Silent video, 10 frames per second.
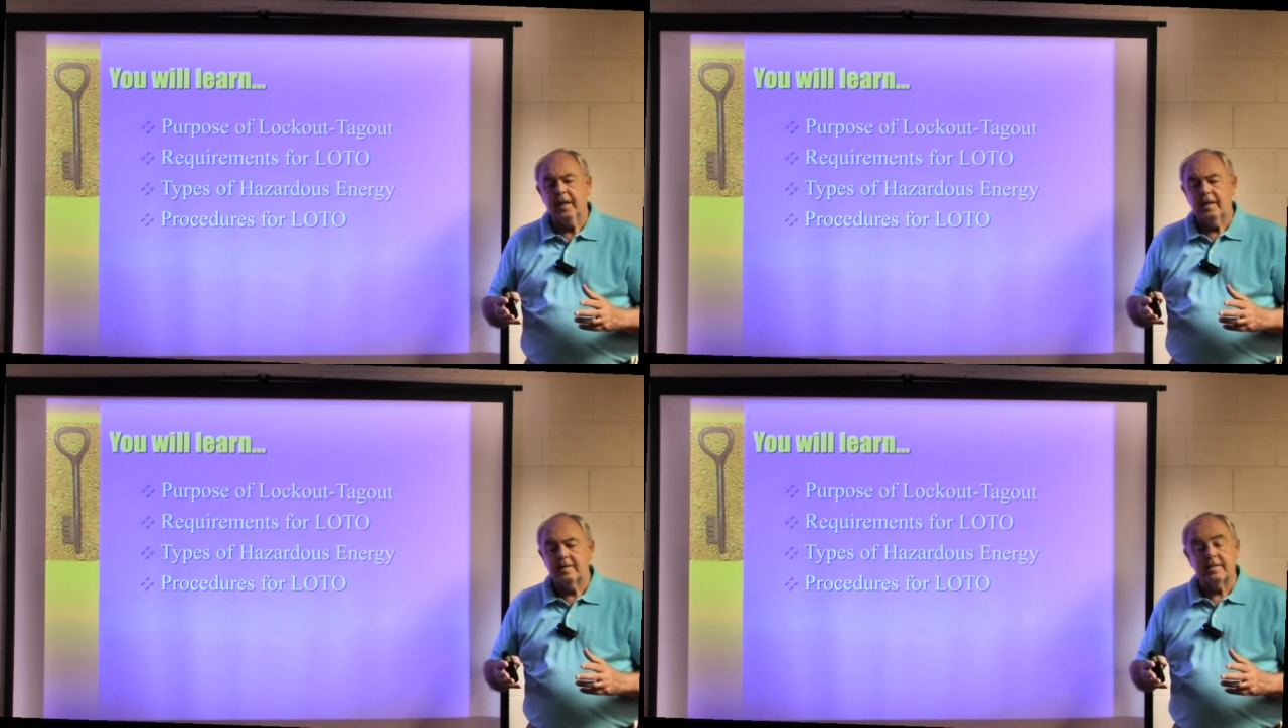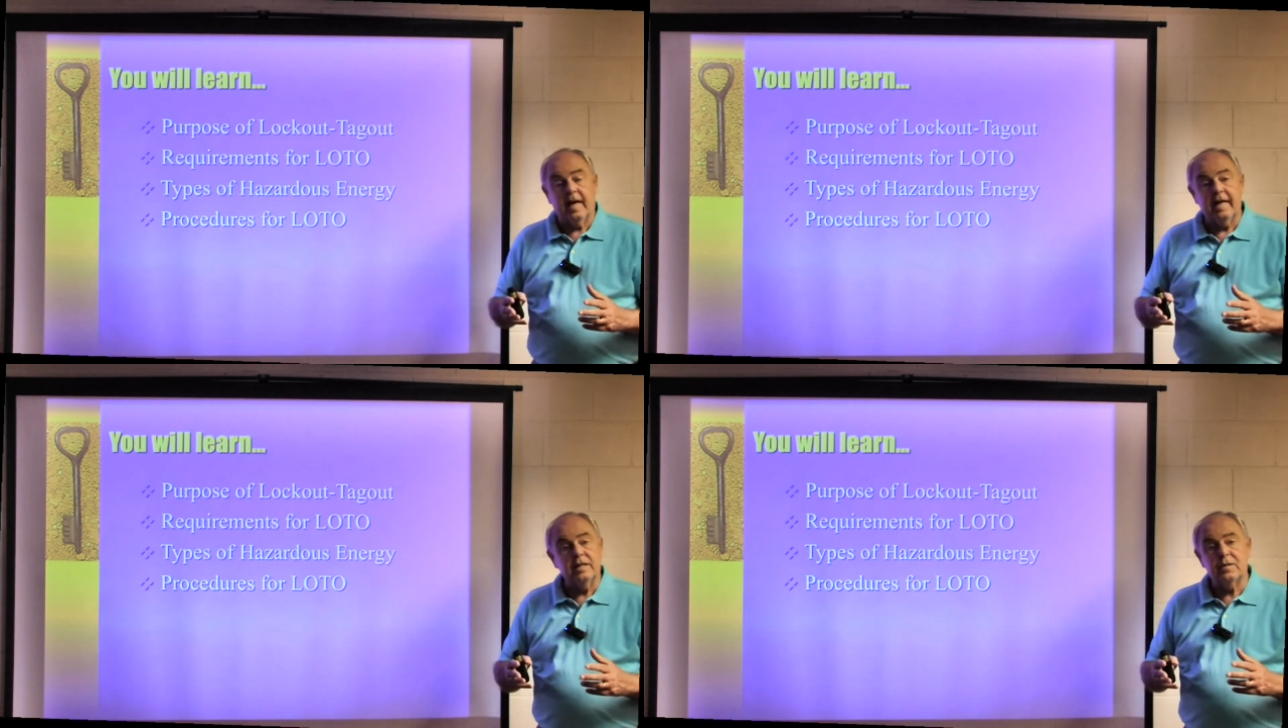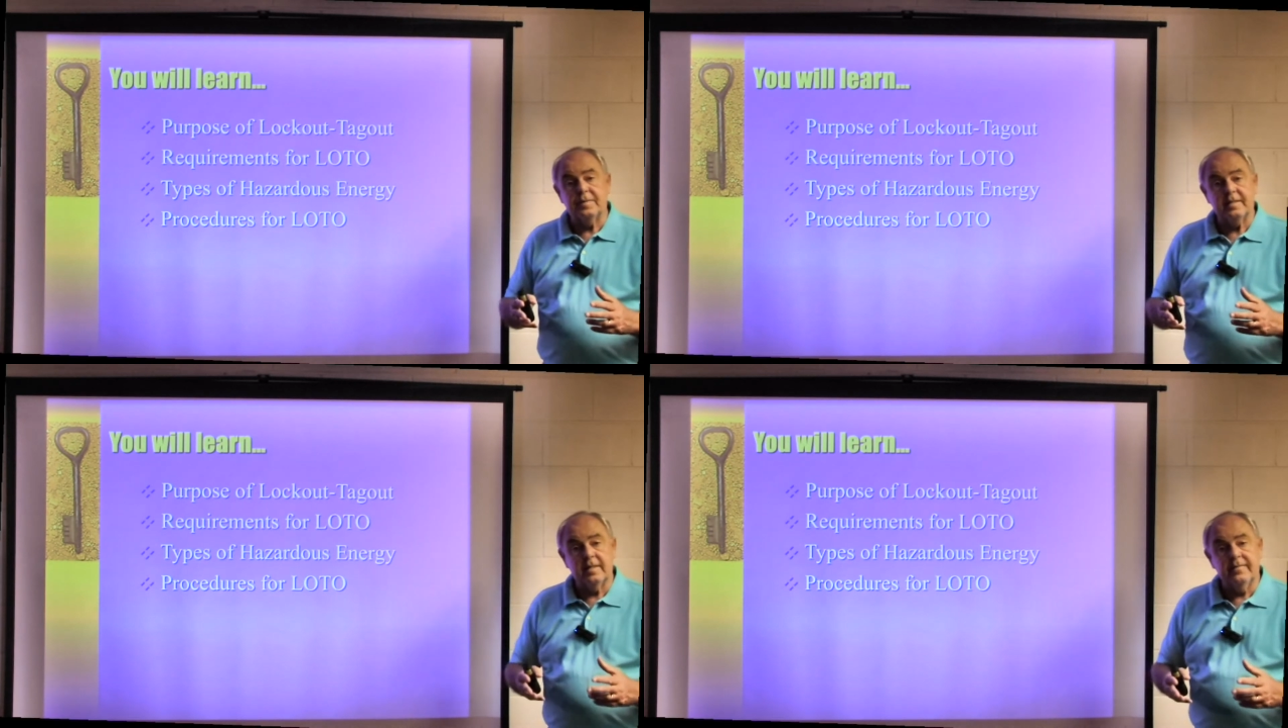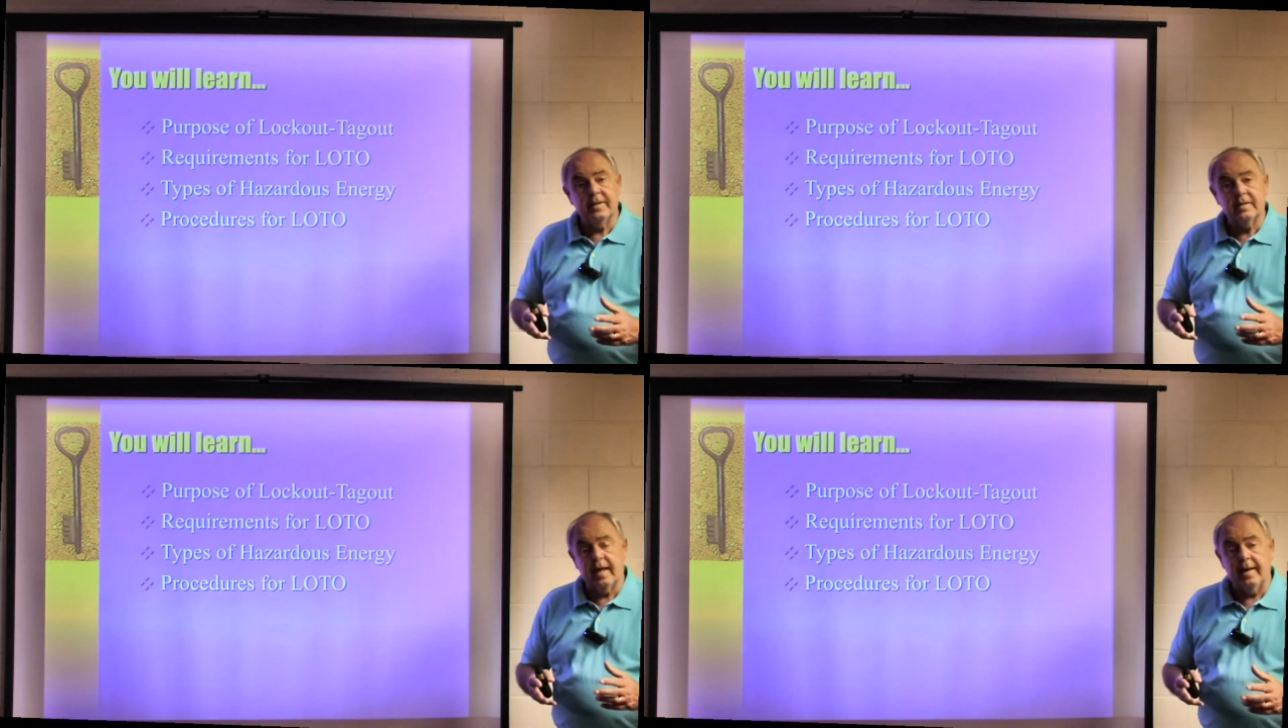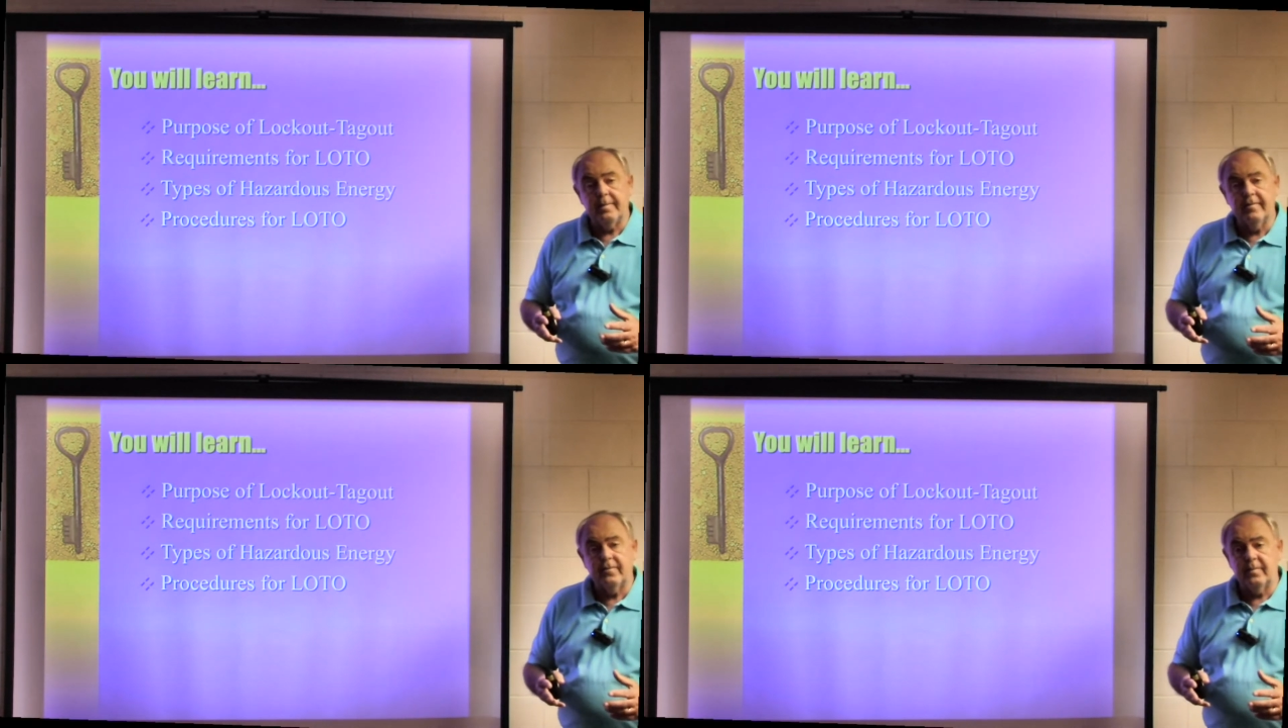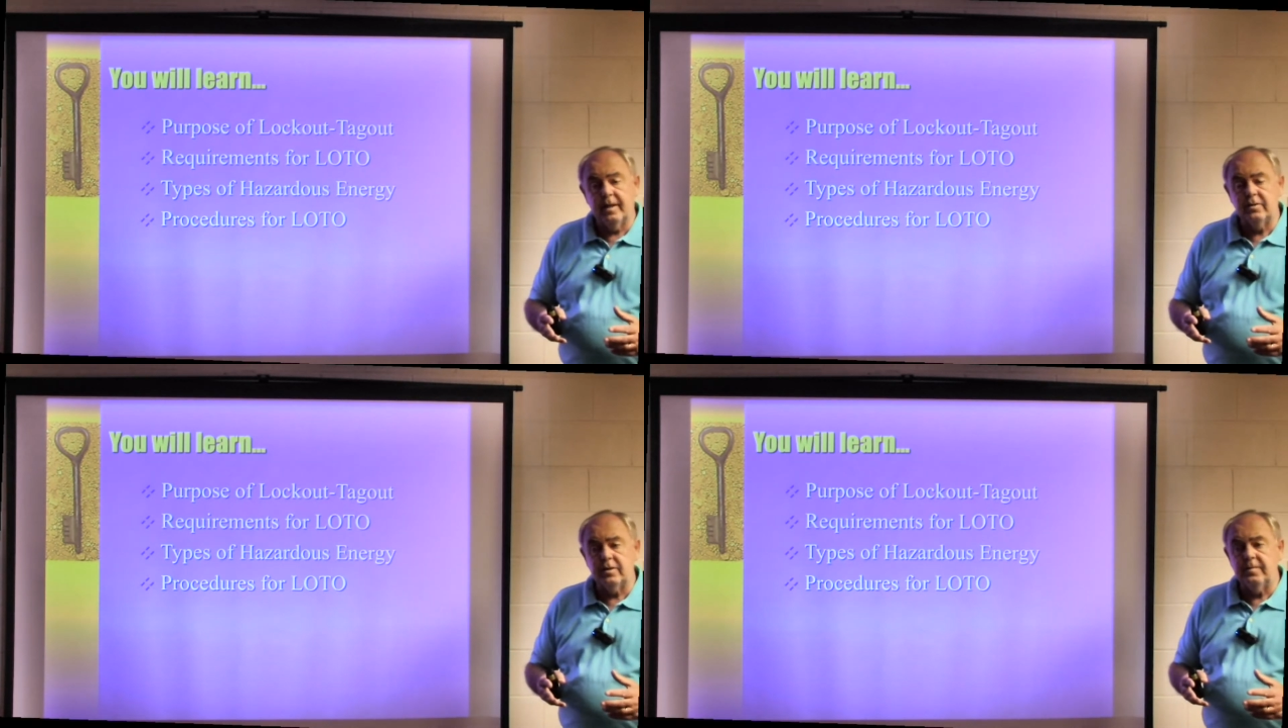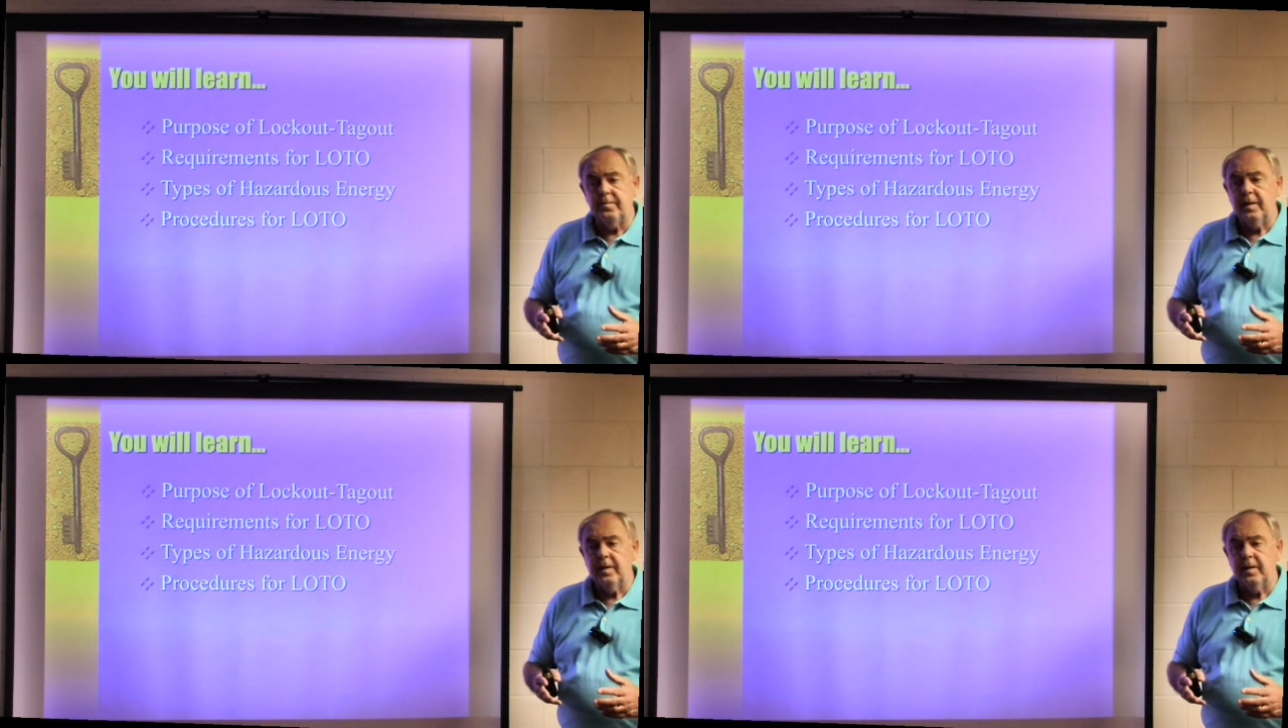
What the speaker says: site-specific type information,